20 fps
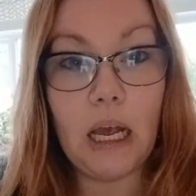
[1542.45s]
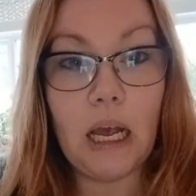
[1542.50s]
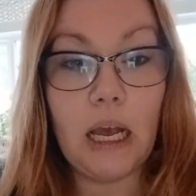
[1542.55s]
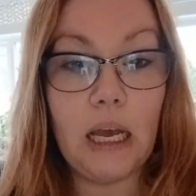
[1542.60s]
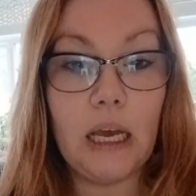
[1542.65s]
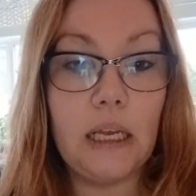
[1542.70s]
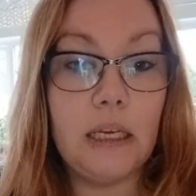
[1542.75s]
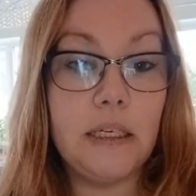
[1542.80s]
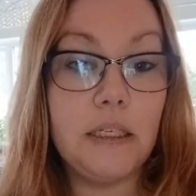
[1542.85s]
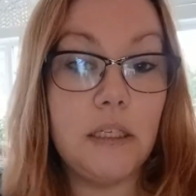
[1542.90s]

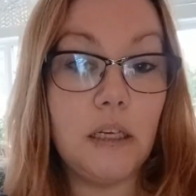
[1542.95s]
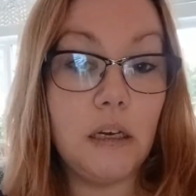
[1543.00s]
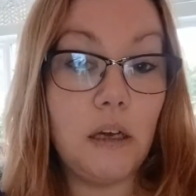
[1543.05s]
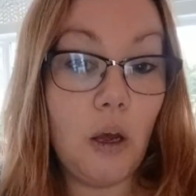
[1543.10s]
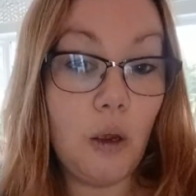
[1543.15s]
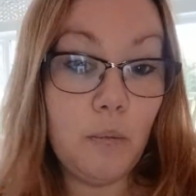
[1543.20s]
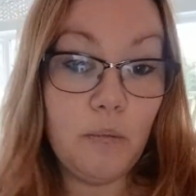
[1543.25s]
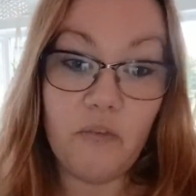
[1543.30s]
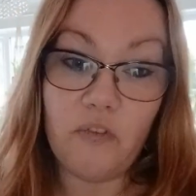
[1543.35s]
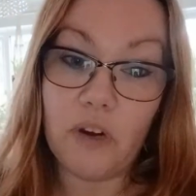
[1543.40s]
And
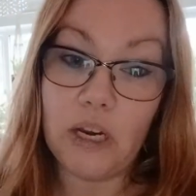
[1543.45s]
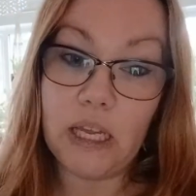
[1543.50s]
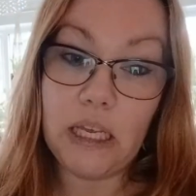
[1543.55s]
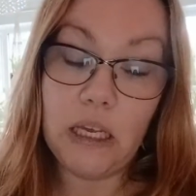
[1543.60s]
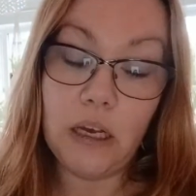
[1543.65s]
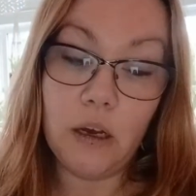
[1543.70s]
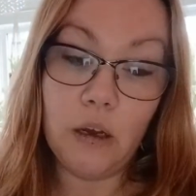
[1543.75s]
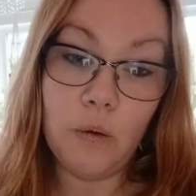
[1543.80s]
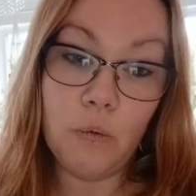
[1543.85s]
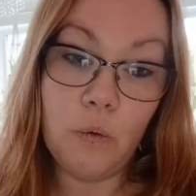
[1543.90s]

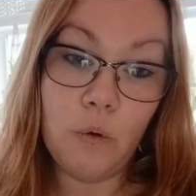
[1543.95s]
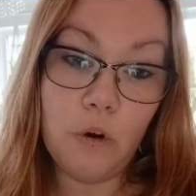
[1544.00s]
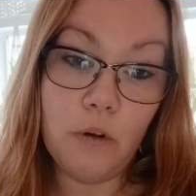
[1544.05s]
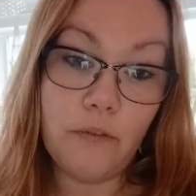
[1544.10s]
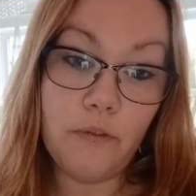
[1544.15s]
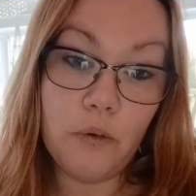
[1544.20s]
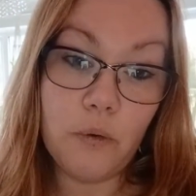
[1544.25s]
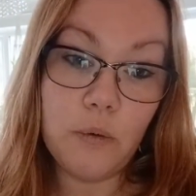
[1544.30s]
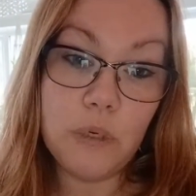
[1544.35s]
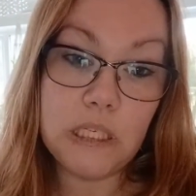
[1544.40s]
hopefully I will
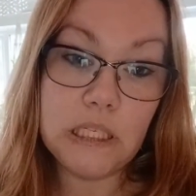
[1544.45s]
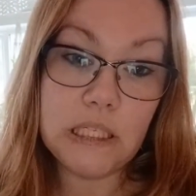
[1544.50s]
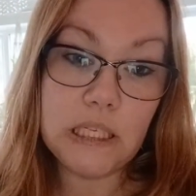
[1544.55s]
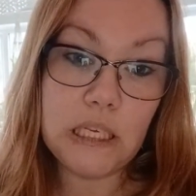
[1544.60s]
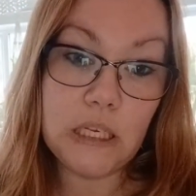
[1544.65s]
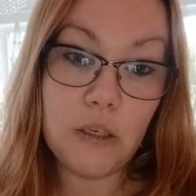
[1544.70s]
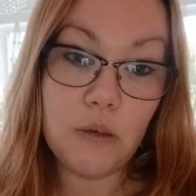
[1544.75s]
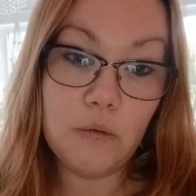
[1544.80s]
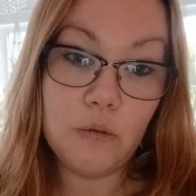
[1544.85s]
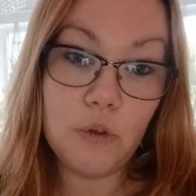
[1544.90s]
look forward to
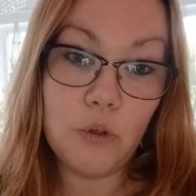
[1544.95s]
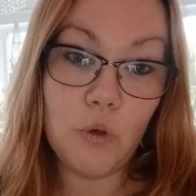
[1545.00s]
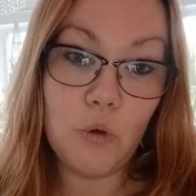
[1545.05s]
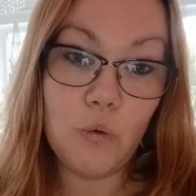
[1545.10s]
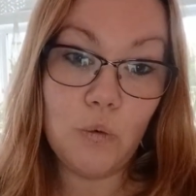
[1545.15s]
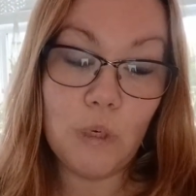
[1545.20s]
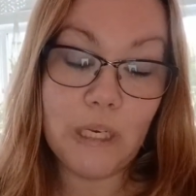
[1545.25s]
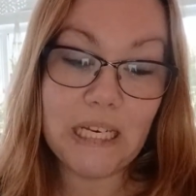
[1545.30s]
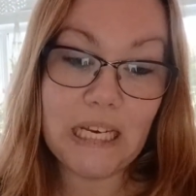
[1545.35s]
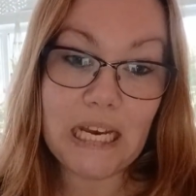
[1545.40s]
seeing you
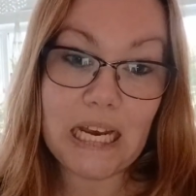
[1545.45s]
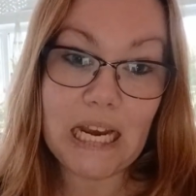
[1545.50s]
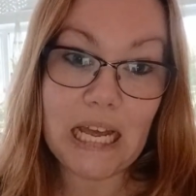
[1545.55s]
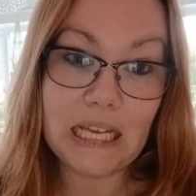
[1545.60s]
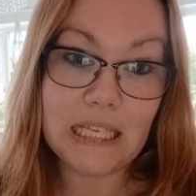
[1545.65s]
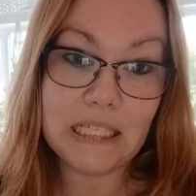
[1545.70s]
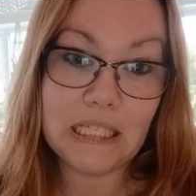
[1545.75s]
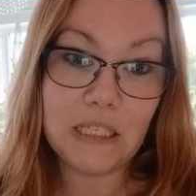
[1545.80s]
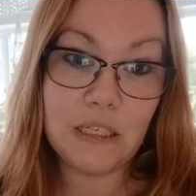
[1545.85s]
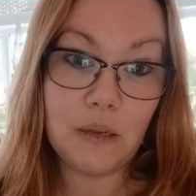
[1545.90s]
soon
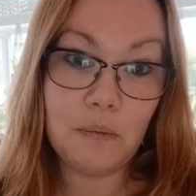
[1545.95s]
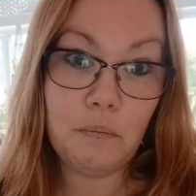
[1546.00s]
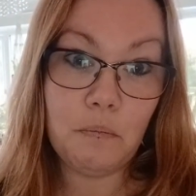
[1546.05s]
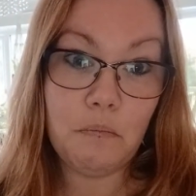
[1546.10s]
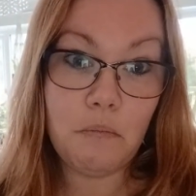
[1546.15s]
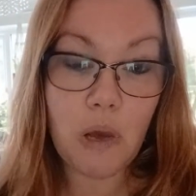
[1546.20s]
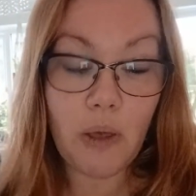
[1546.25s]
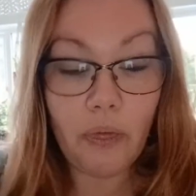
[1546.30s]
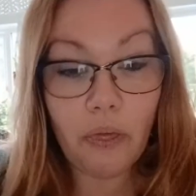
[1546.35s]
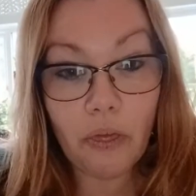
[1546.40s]
next
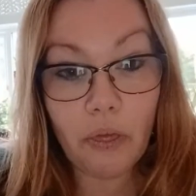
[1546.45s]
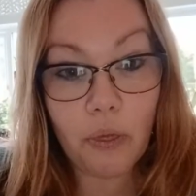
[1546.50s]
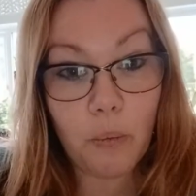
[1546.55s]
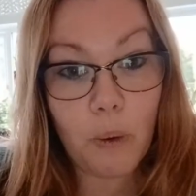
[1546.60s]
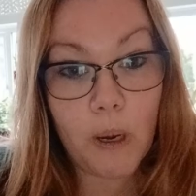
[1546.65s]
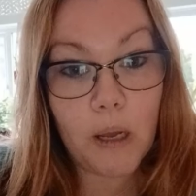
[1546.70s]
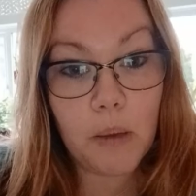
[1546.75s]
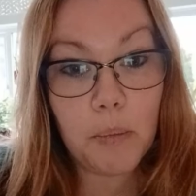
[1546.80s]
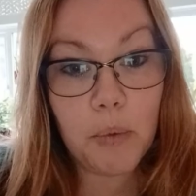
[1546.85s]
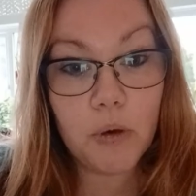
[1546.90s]
month
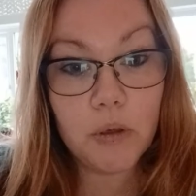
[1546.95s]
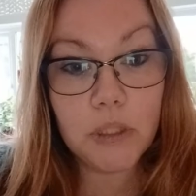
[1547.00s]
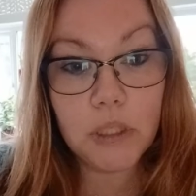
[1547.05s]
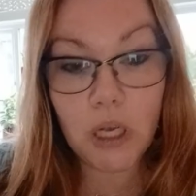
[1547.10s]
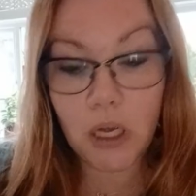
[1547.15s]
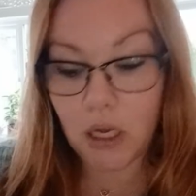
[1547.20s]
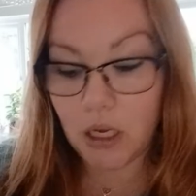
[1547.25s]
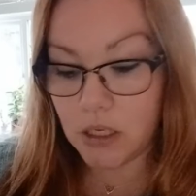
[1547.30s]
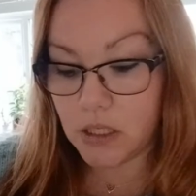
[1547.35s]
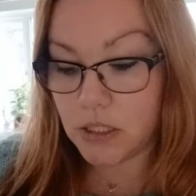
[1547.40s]
when I
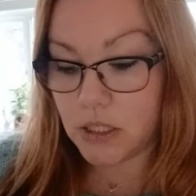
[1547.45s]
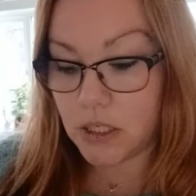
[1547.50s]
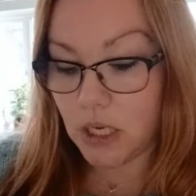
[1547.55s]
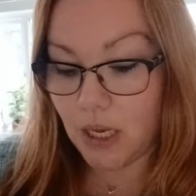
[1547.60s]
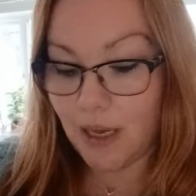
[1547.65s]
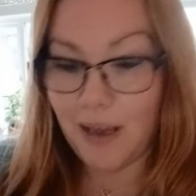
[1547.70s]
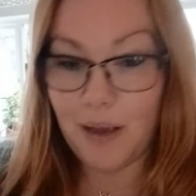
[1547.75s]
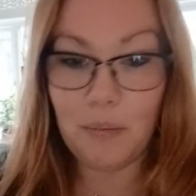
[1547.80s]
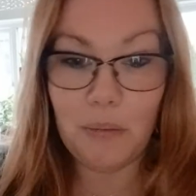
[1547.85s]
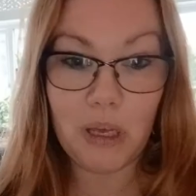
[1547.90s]
podcast,
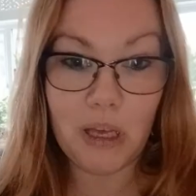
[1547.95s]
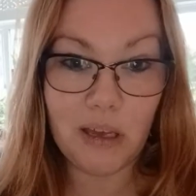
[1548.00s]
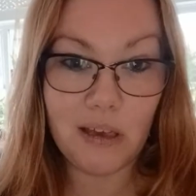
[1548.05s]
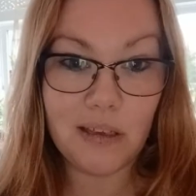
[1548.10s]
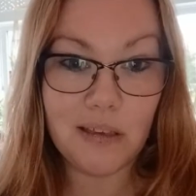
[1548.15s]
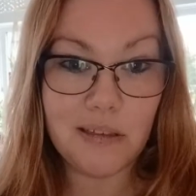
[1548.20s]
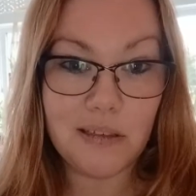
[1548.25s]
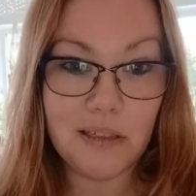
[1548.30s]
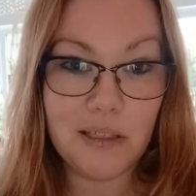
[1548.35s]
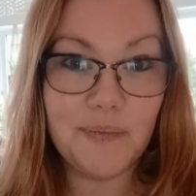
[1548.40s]

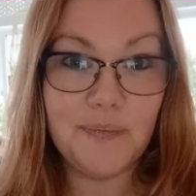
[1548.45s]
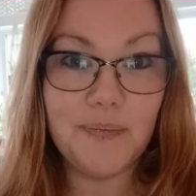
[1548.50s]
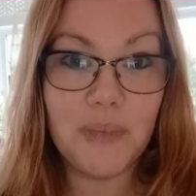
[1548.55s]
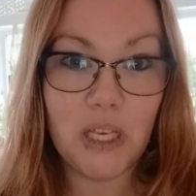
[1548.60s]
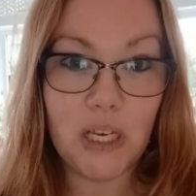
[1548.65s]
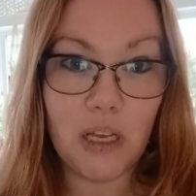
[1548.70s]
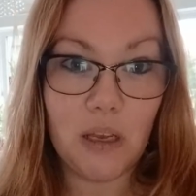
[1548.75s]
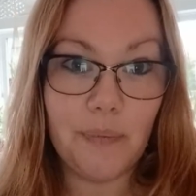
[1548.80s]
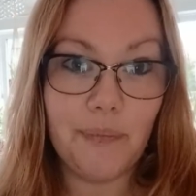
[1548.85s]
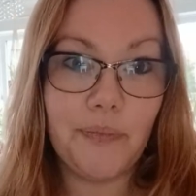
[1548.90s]
because,
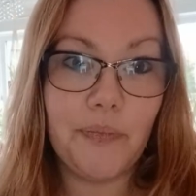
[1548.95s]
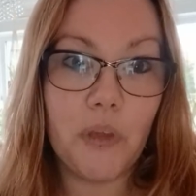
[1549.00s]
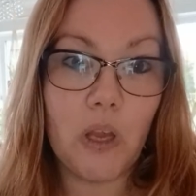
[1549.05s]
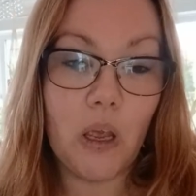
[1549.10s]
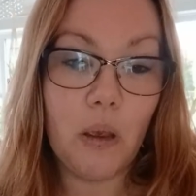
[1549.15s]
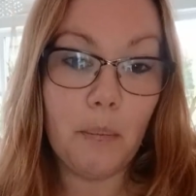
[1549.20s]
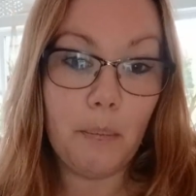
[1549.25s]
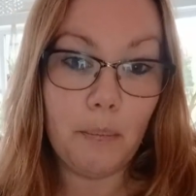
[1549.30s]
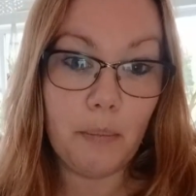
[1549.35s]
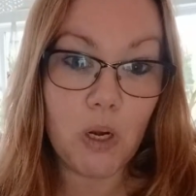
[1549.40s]
you know,
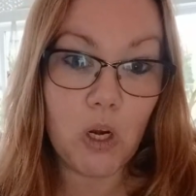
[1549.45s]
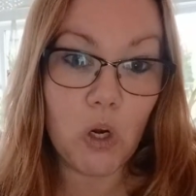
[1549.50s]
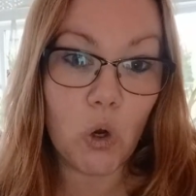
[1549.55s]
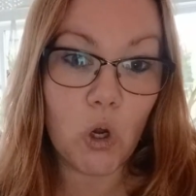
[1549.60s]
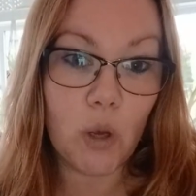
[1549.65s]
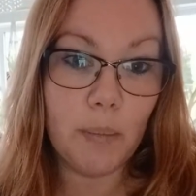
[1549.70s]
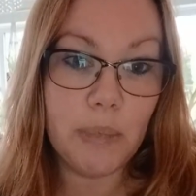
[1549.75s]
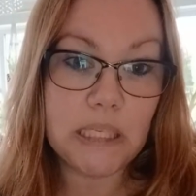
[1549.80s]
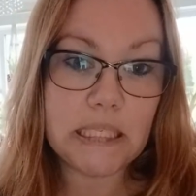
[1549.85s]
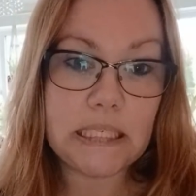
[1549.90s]

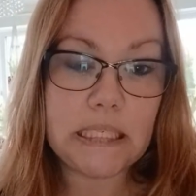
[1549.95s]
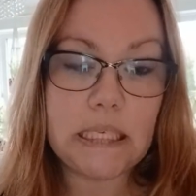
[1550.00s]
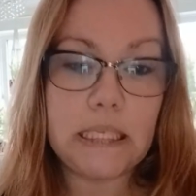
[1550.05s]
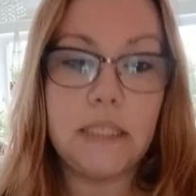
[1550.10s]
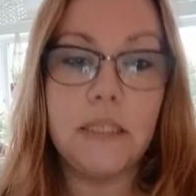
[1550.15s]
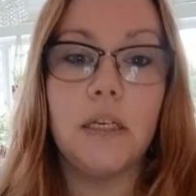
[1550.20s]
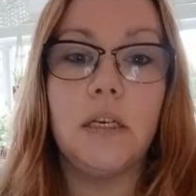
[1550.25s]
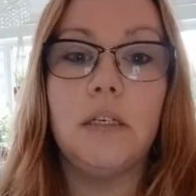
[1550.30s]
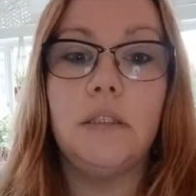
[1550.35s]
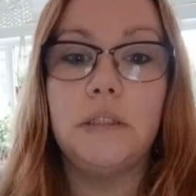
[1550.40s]
monogamous
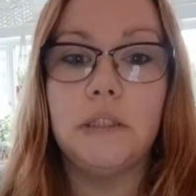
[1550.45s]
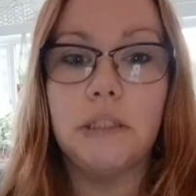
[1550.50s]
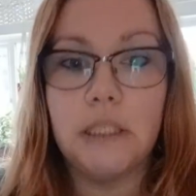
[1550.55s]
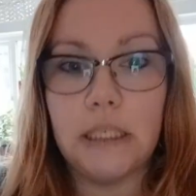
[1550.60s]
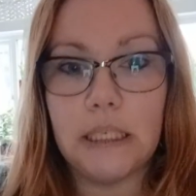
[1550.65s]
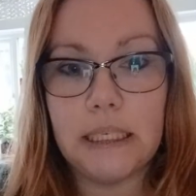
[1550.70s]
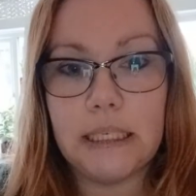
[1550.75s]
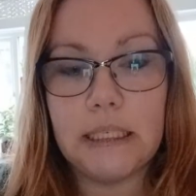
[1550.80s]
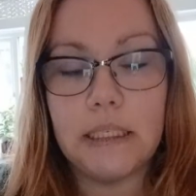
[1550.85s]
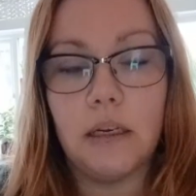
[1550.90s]
knitter,
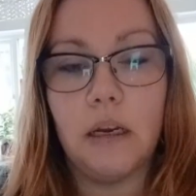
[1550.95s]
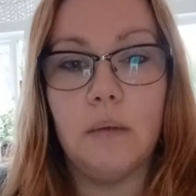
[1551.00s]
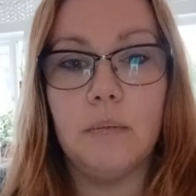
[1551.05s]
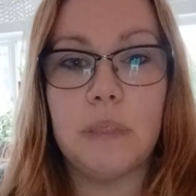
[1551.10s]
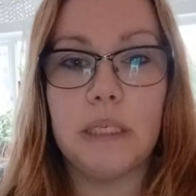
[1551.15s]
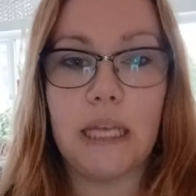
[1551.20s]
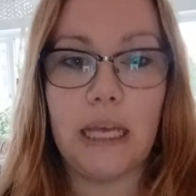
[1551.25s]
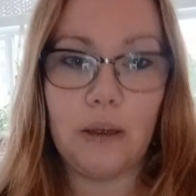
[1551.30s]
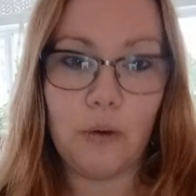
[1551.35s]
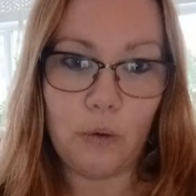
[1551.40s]
need
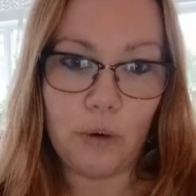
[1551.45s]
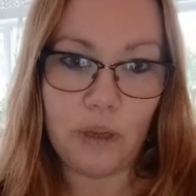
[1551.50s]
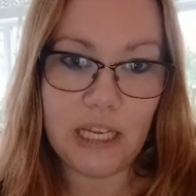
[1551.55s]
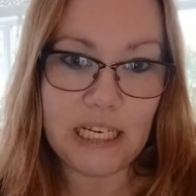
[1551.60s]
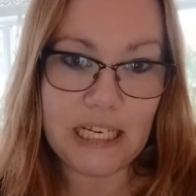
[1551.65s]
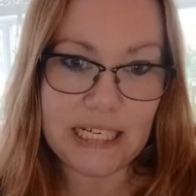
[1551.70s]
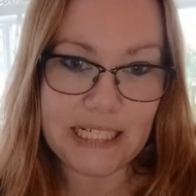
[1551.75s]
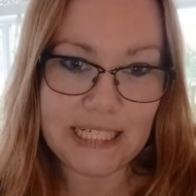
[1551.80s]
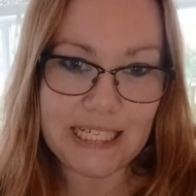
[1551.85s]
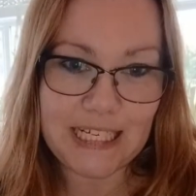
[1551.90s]
time to get all
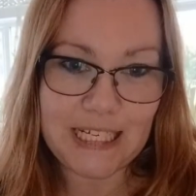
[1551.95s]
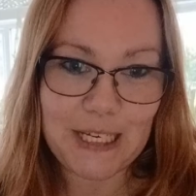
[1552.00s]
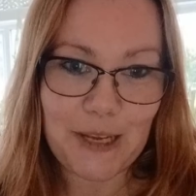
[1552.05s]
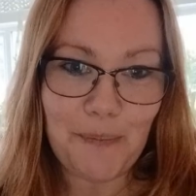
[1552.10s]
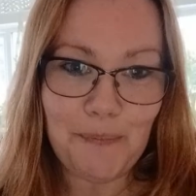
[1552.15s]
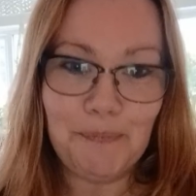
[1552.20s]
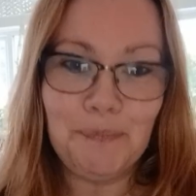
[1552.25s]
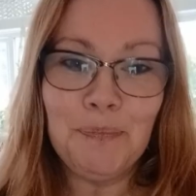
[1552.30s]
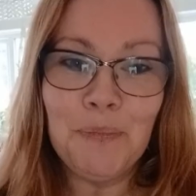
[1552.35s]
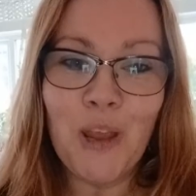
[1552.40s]
the knitting
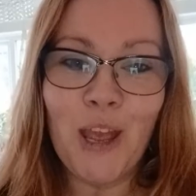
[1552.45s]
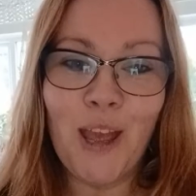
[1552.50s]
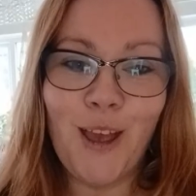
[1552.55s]
done.